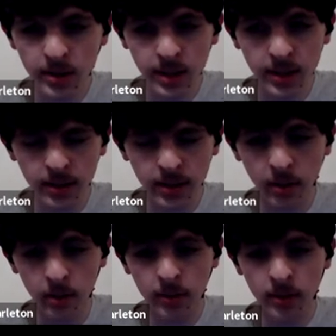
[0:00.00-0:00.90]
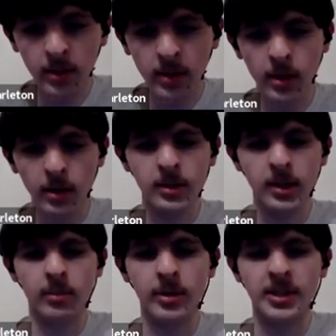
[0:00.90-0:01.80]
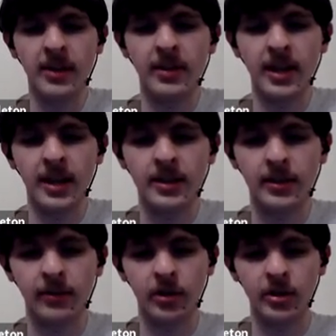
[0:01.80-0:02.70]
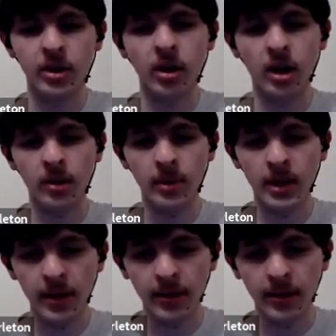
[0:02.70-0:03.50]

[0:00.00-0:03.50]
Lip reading: we just need to use the number 7 as the first argument